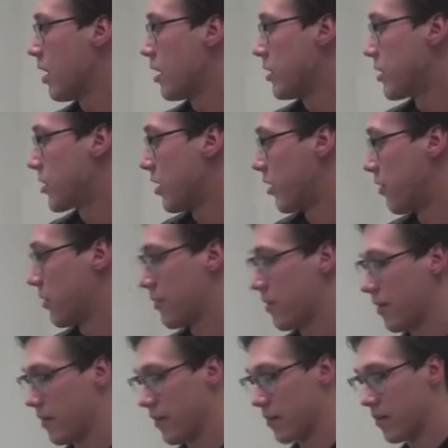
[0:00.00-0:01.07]
So
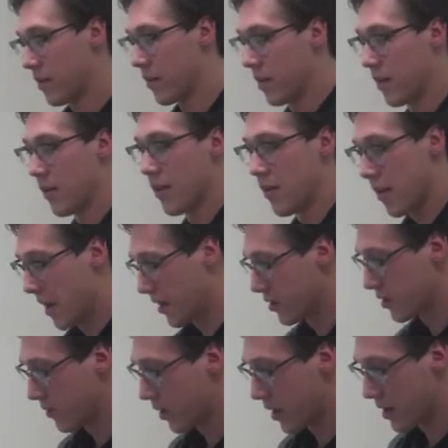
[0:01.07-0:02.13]
as
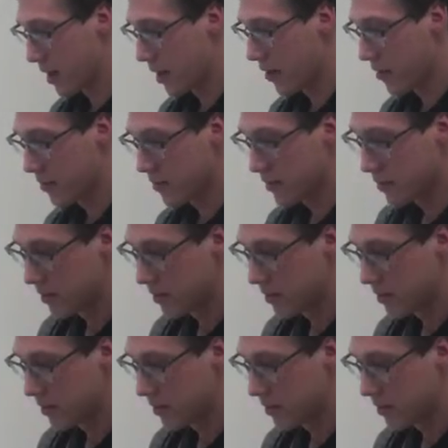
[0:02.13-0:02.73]
of right now,